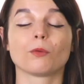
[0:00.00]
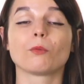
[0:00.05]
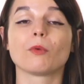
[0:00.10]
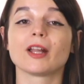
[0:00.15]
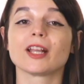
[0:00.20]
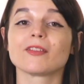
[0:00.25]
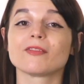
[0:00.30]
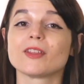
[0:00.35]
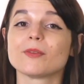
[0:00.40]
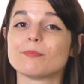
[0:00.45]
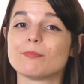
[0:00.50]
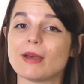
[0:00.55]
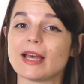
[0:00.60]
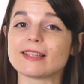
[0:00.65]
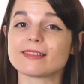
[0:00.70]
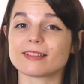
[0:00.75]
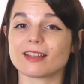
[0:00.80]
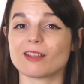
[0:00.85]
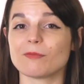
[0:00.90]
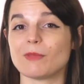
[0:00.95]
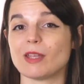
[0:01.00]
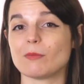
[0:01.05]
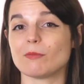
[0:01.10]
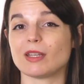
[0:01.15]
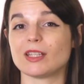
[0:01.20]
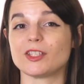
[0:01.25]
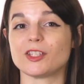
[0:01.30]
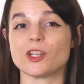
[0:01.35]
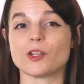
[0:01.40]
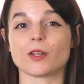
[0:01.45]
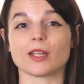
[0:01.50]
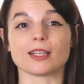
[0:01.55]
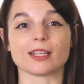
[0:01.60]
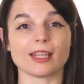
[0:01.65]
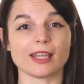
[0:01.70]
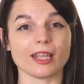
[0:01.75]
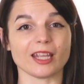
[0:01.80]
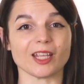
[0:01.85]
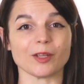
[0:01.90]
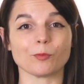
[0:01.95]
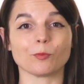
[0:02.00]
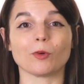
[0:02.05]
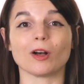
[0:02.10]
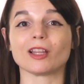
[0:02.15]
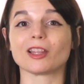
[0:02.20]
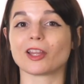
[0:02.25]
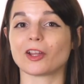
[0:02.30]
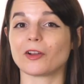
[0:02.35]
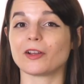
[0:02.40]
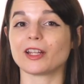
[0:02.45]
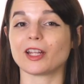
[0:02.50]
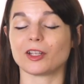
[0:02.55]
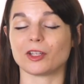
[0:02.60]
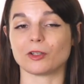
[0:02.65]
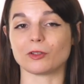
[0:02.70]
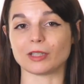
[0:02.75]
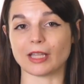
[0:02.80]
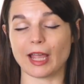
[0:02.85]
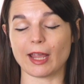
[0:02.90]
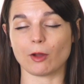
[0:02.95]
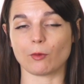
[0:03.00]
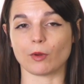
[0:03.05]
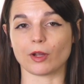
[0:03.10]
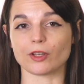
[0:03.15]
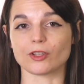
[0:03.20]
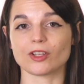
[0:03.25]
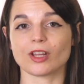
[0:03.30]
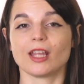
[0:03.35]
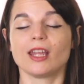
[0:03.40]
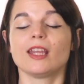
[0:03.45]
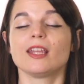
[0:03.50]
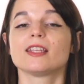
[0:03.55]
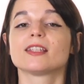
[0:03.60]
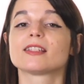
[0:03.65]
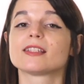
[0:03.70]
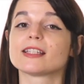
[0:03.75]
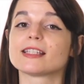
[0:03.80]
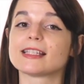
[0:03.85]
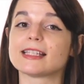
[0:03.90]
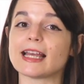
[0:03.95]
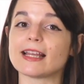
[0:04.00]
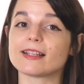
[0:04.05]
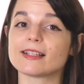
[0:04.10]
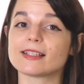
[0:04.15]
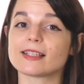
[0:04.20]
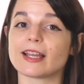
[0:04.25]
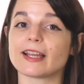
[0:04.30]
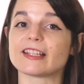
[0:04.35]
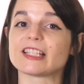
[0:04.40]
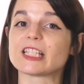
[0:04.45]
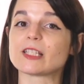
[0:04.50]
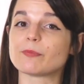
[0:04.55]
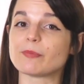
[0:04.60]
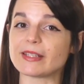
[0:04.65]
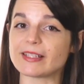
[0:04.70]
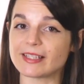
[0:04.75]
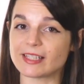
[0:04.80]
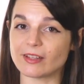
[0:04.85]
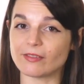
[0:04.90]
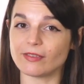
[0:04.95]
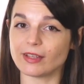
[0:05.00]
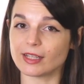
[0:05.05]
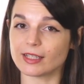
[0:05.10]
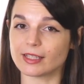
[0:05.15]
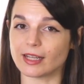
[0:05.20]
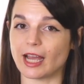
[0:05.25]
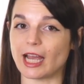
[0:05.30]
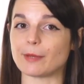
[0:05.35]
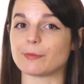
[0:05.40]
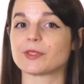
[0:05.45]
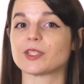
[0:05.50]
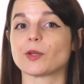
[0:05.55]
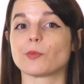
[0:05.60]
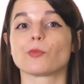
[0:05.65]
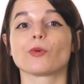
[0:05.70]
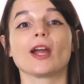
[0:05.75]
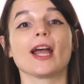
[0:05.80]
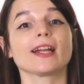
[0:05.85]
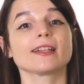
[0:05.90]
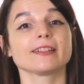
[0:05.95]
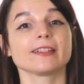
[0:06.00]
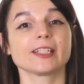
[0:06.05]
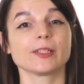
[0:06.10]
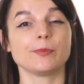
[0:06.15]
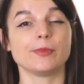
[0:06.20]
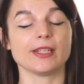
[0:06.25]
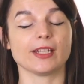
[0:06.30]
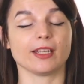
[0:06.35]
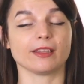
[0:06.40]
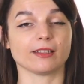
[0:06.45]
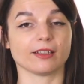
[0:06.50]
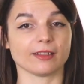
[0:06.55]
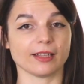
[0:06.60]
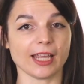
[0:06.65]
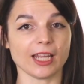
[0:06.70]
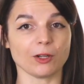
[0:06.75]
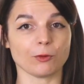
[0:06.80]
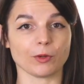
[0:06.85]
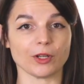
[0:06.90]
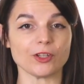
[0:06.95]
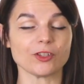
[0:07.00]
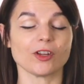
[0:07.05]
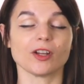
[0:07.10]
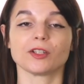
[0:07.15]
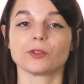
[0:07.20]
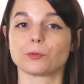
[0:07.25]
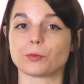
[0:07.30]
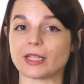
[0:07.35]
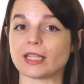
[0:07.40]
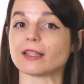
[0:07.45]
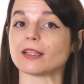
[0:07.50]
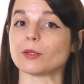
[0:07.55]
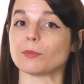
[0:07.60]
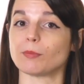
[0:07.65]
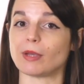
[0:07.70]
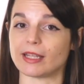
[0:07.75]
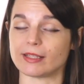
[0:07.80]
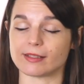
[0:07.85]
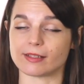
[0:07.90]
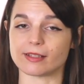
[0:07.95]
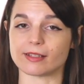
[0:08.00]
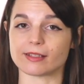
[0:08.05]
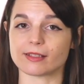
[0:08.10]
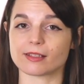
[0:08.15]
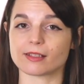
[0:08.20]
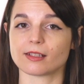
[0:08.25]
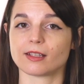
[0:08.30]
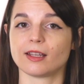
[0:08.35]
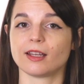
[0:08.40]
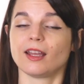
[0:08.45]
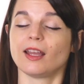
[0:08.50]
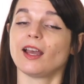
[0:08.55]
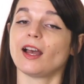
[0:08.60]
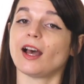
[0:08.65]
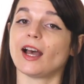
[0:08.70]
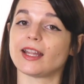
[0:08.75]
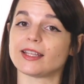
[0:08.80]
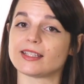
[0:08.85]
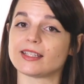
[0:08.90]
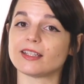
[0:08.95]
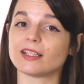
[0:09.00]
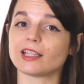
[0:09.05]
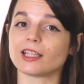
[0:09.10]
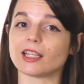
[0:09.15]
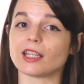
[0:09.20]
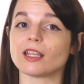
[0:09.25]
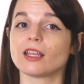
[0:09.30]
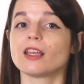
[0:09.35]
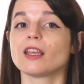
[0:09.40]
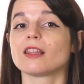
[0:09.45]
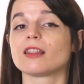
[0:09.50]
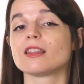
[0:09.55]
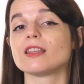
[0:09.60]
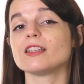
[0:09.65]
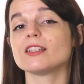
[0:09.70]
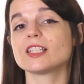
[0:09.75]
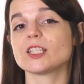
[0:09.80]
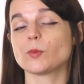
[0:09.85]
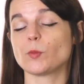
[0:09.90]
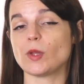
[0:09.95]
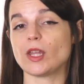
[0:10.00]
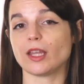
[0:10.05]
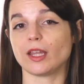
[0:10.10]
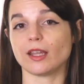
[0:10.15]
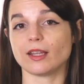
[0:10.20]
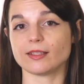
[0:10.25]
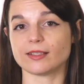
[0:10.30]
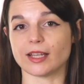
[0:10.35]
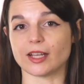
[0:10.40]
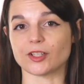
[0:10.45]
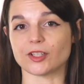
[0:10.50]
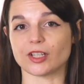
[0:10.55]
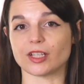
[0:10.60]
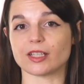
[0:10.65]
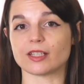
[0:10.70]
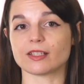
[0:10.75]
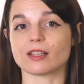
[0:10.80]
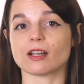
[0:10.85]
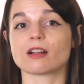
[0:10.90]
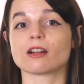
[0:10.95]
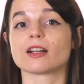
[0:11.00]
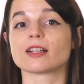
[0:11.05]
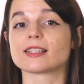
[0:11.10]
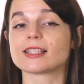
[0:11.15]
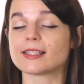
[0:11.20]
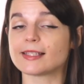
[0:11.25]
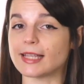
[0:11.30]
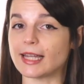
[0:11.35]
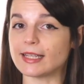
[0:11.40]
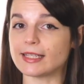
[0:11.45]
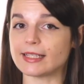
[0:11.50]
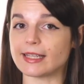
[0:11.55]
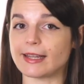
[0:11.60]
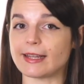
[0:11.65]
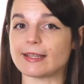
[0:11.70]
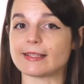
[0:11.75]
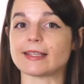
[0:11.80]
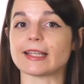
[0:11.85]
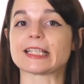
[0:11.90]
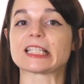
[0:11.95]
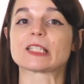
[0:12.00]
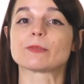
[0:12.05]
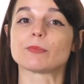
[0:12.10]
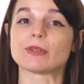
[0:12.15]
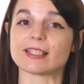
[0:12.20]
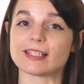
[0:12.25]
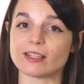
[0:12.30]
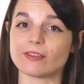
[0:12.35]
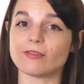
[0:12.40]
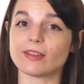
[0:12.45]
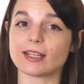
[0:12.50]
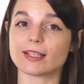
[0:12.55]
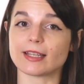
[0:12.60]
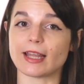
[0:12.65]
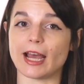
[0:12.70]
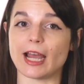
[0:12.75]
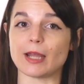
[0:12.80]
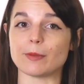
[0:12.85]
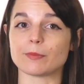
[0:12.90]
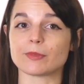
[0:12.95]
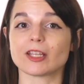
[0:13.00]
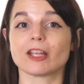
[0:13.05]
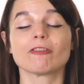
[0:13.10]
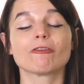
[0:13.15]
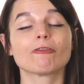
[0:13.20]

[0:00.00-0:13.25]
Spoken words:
One of the best commitments you can keep while learning a new language is to set aside specific times to practice speaking the language on a weekly basis. Ideally, these speaking sessions are on set days at specific times and